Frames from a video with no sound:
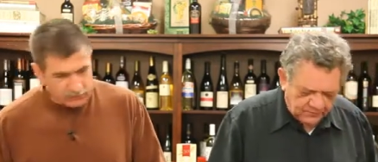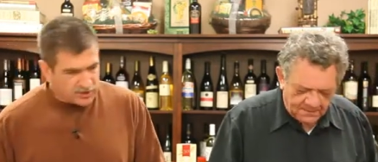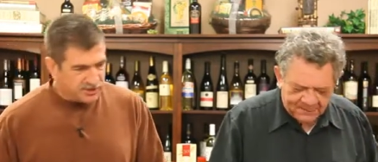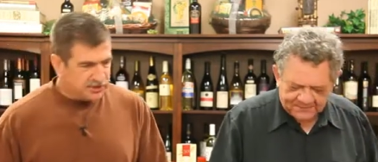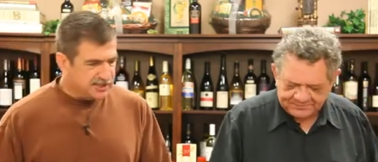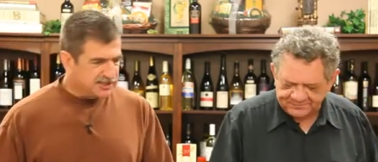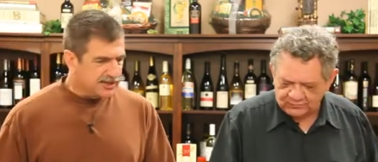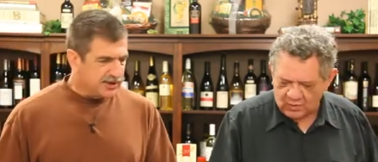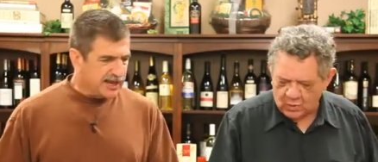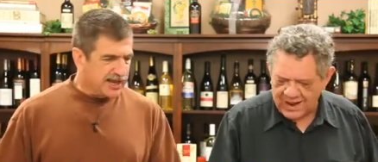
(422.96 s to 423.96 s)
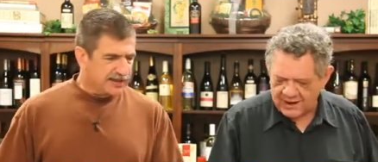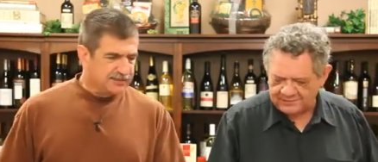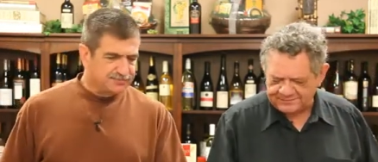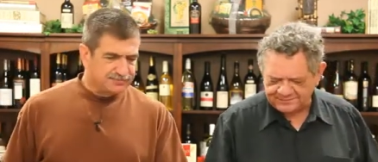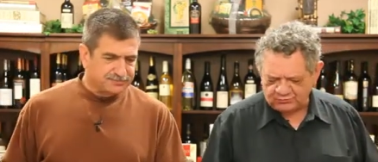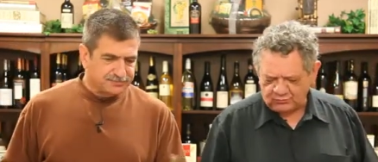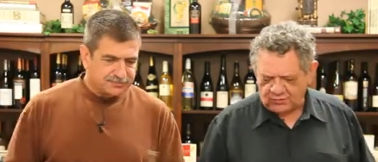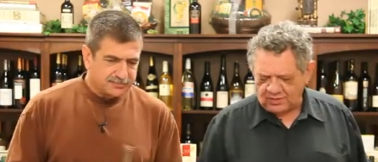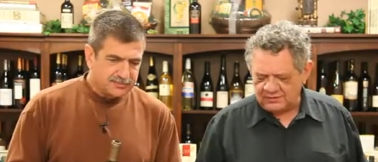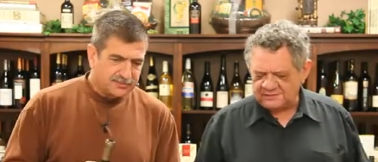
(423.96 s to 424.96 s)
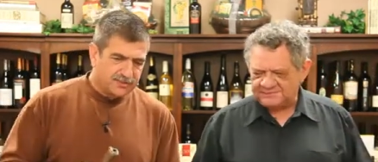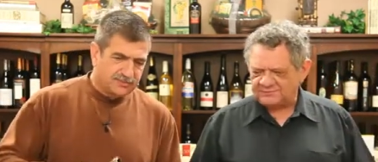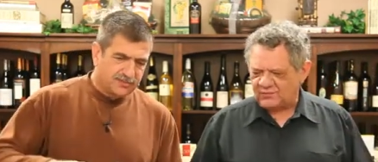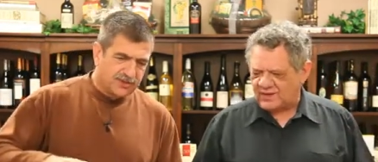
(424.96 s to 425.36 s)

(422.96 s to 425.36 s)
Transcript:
Speaker 1: You know, you get that organic. Wow. The